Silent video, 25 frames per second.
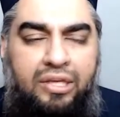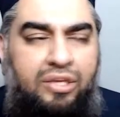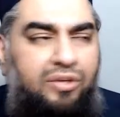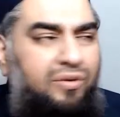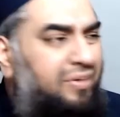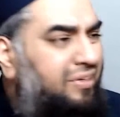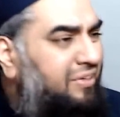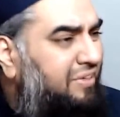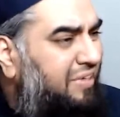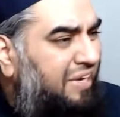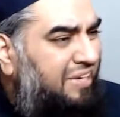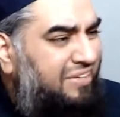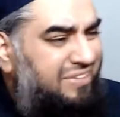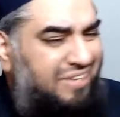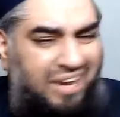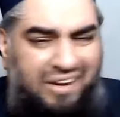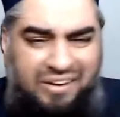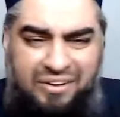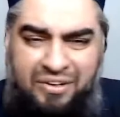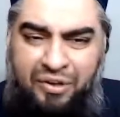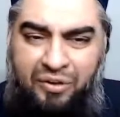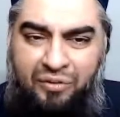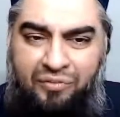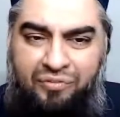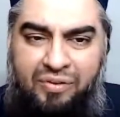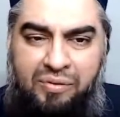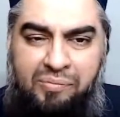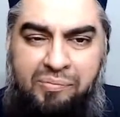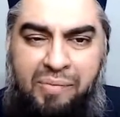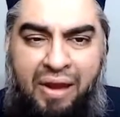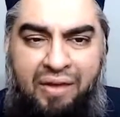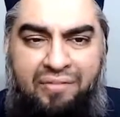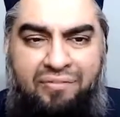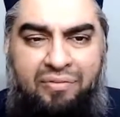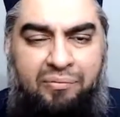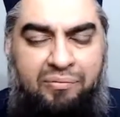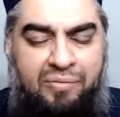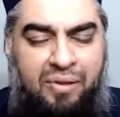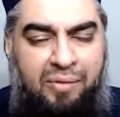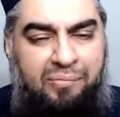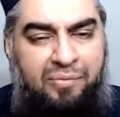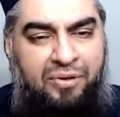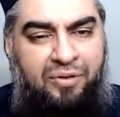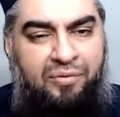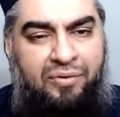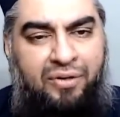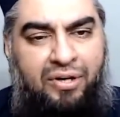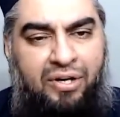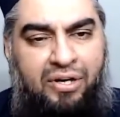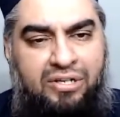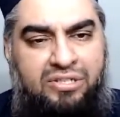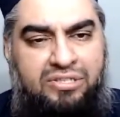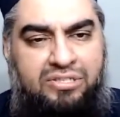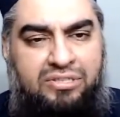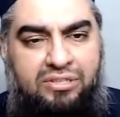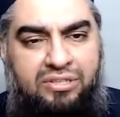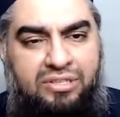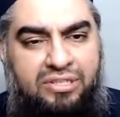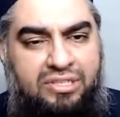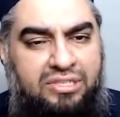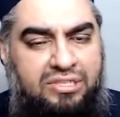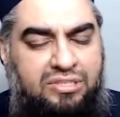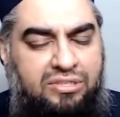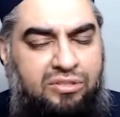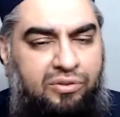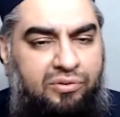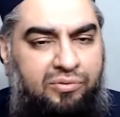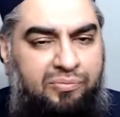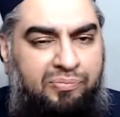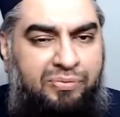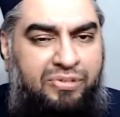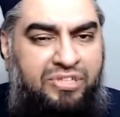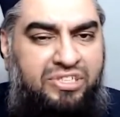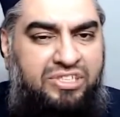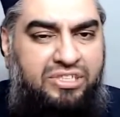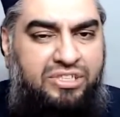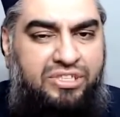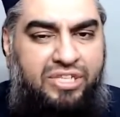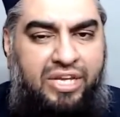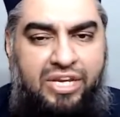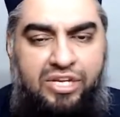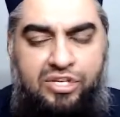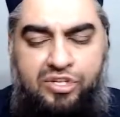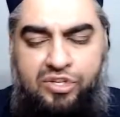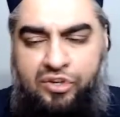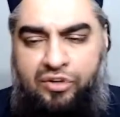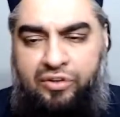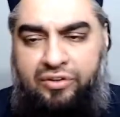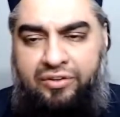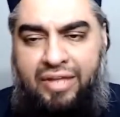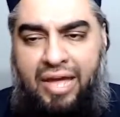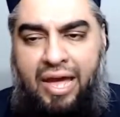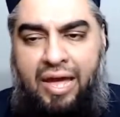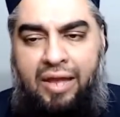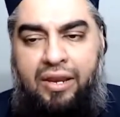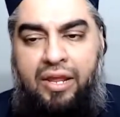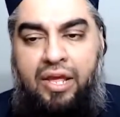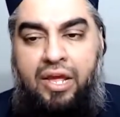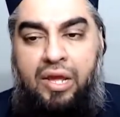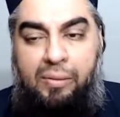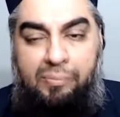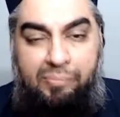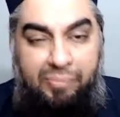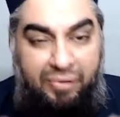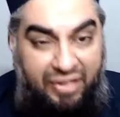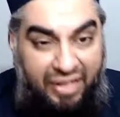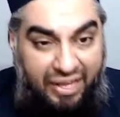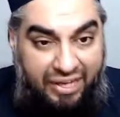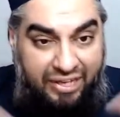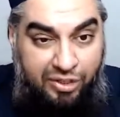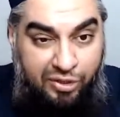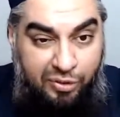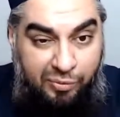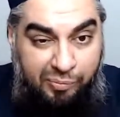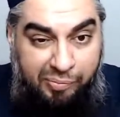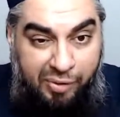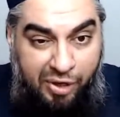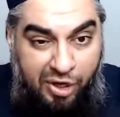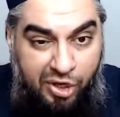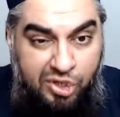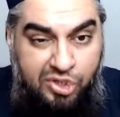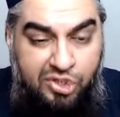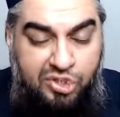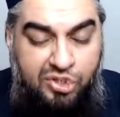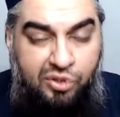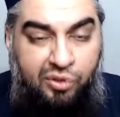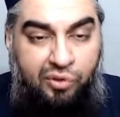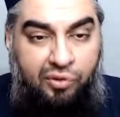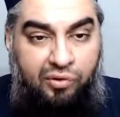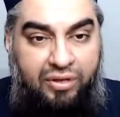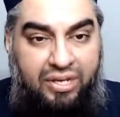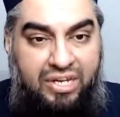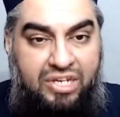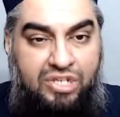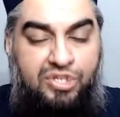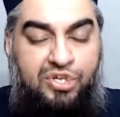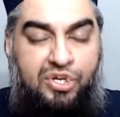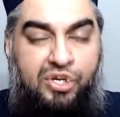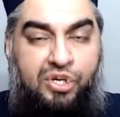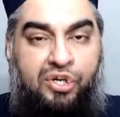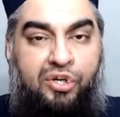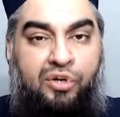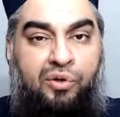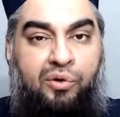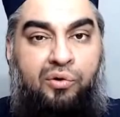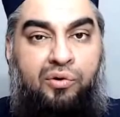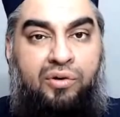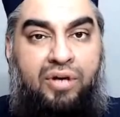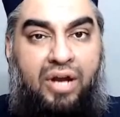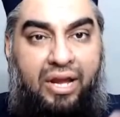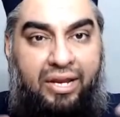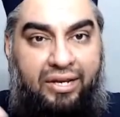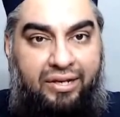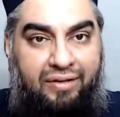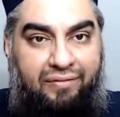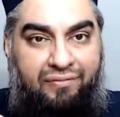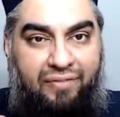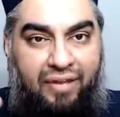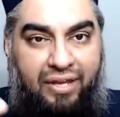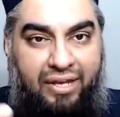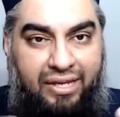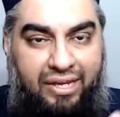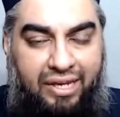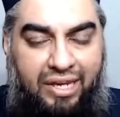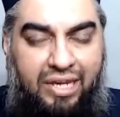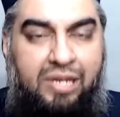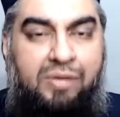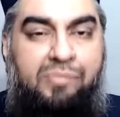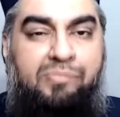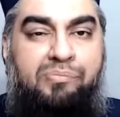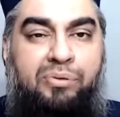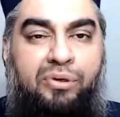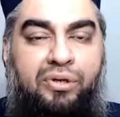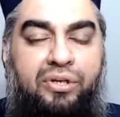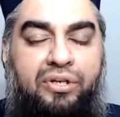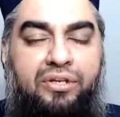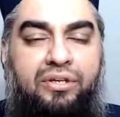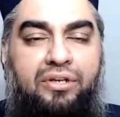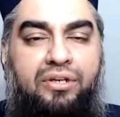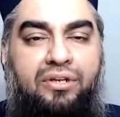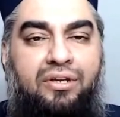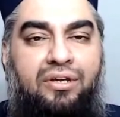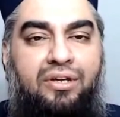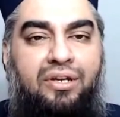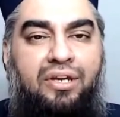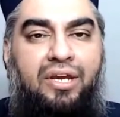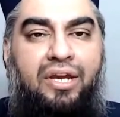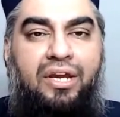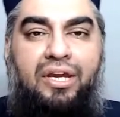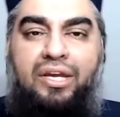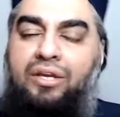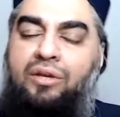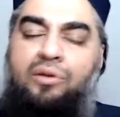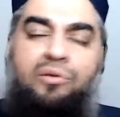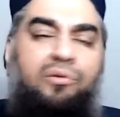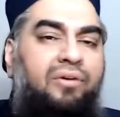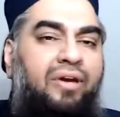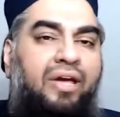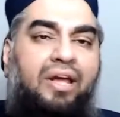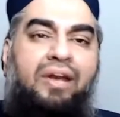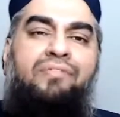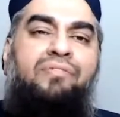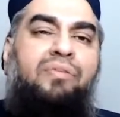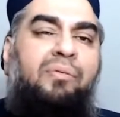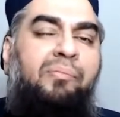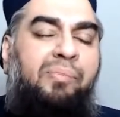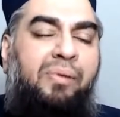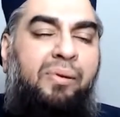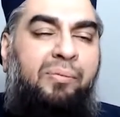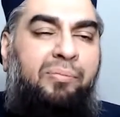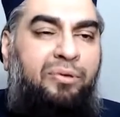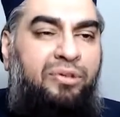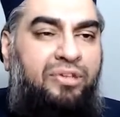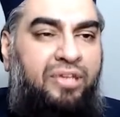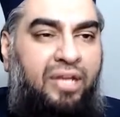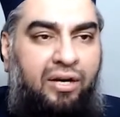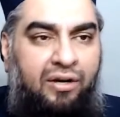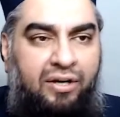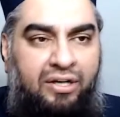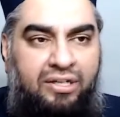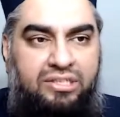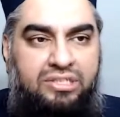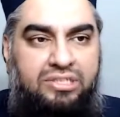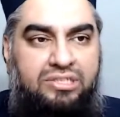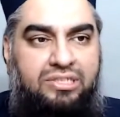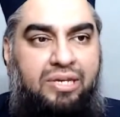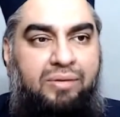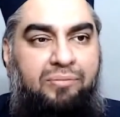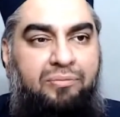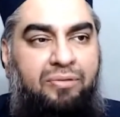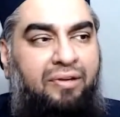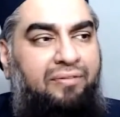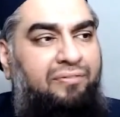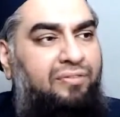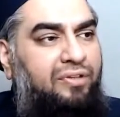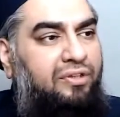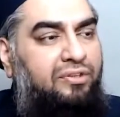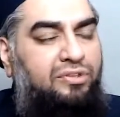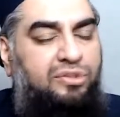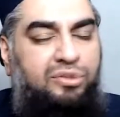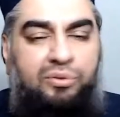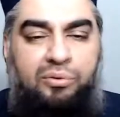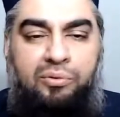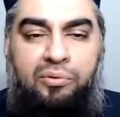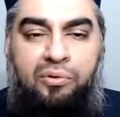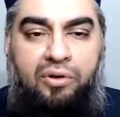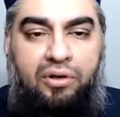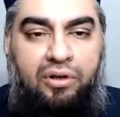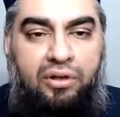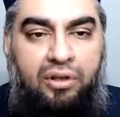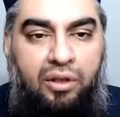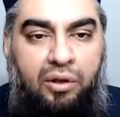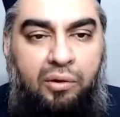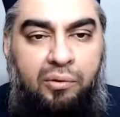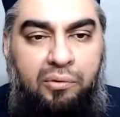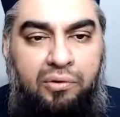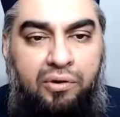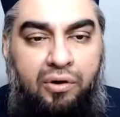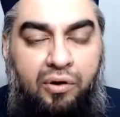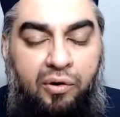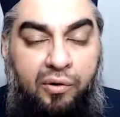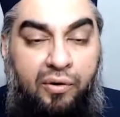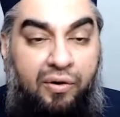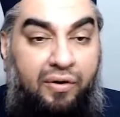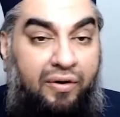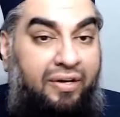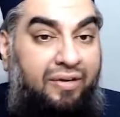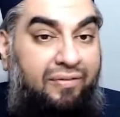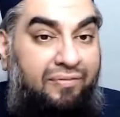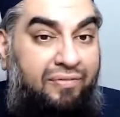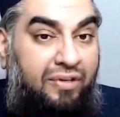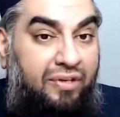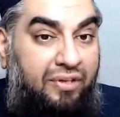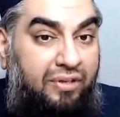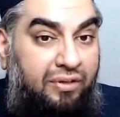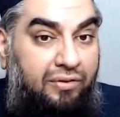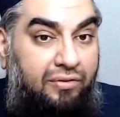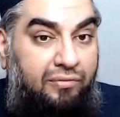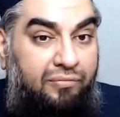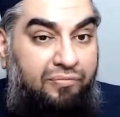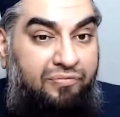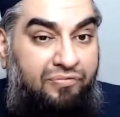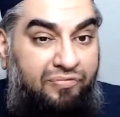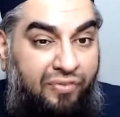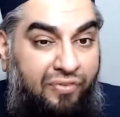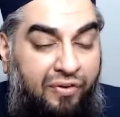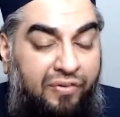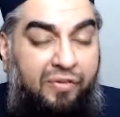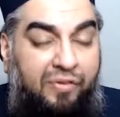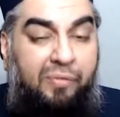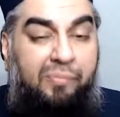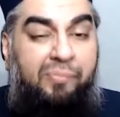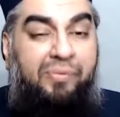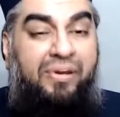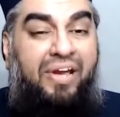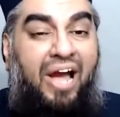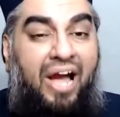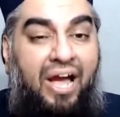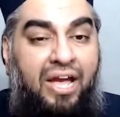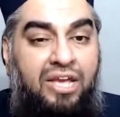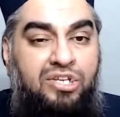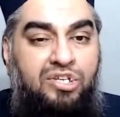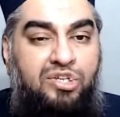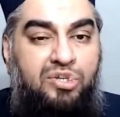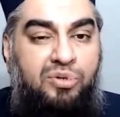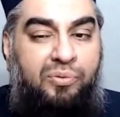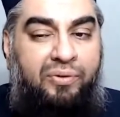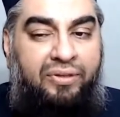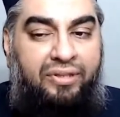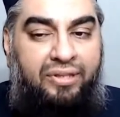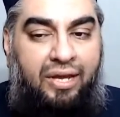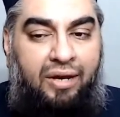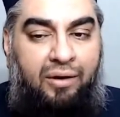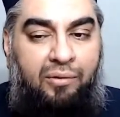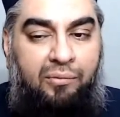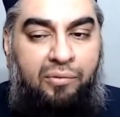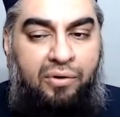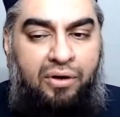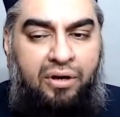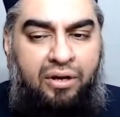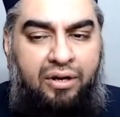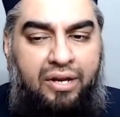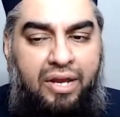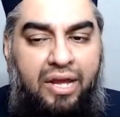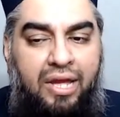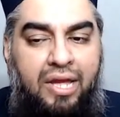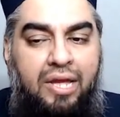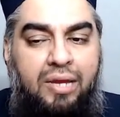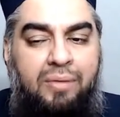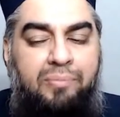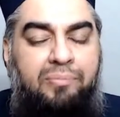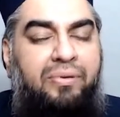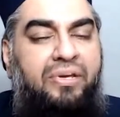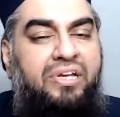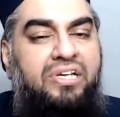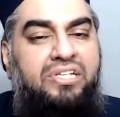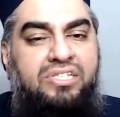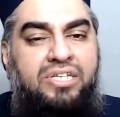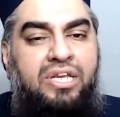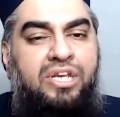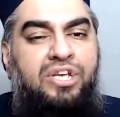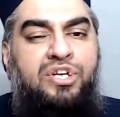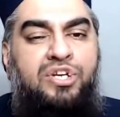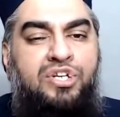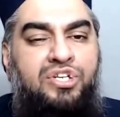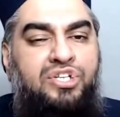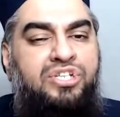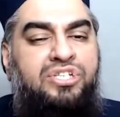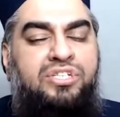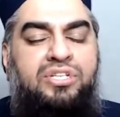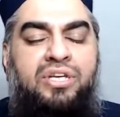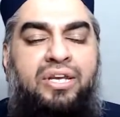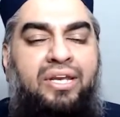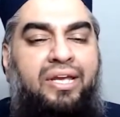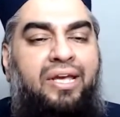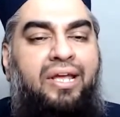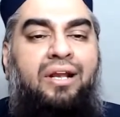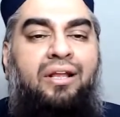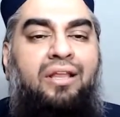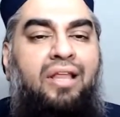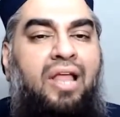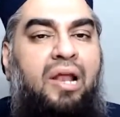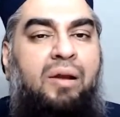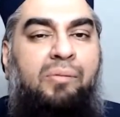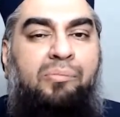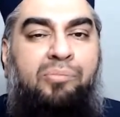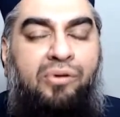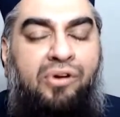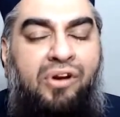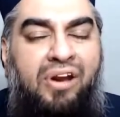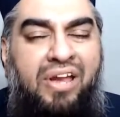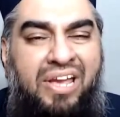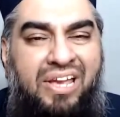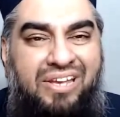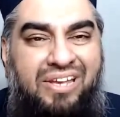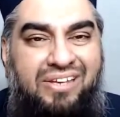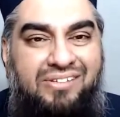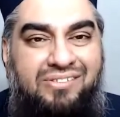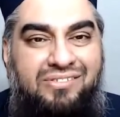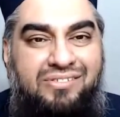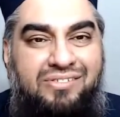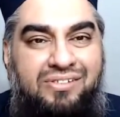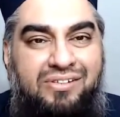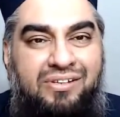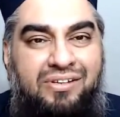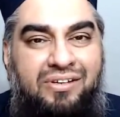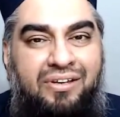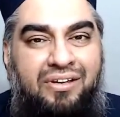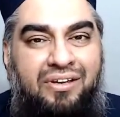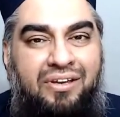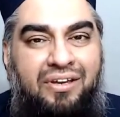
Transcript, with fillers: You can take technical feedback from them in regards to this or presentation or that, but like your personal, internal kind of like input, you don't get it from people that are at the same level as you or lower or even further behind you in that work, because then you're just going to get a lot of praise.